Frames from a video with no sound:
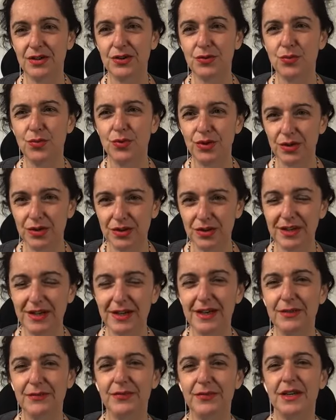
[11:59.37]
and you work on
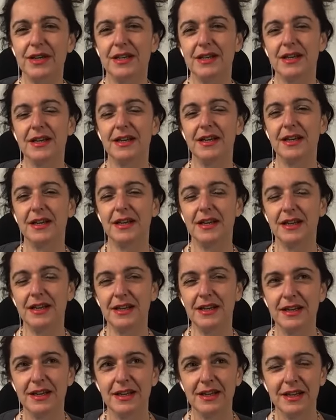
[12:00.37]
it every day, and